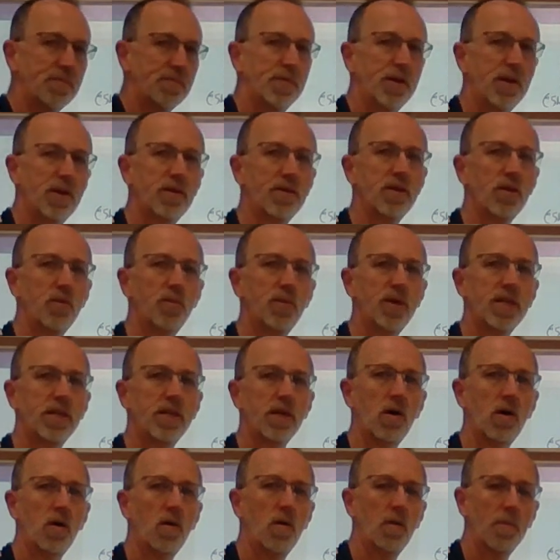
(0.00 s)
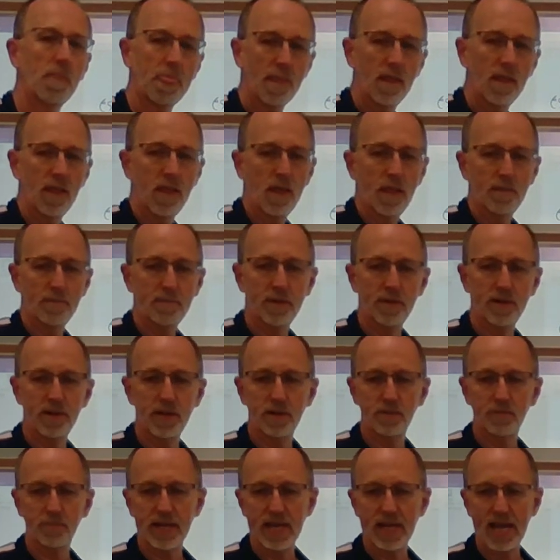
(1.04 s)
appear that we don't, but
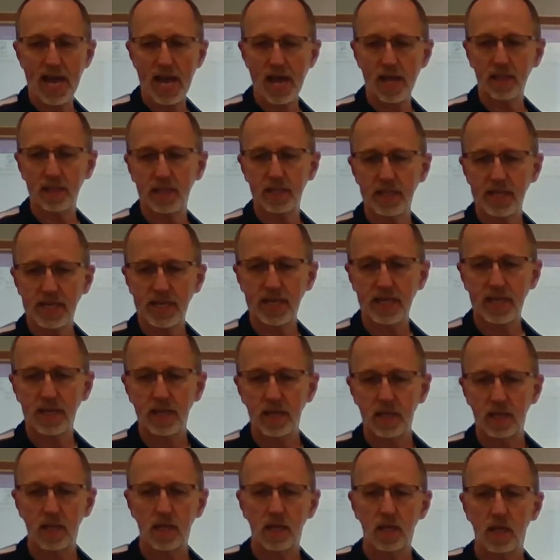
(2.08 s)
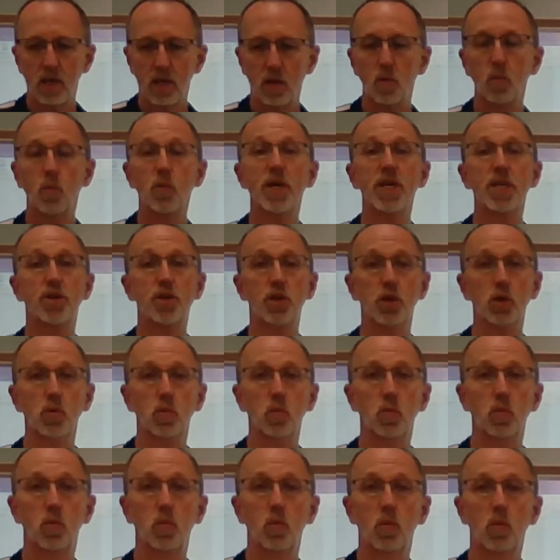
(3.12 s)
in reality, we do.
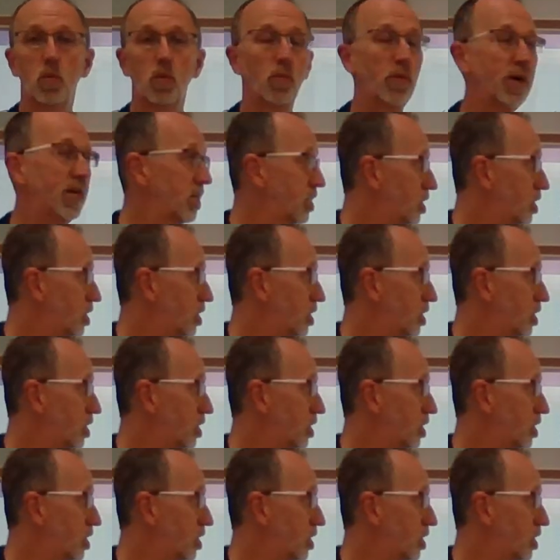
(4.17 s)
We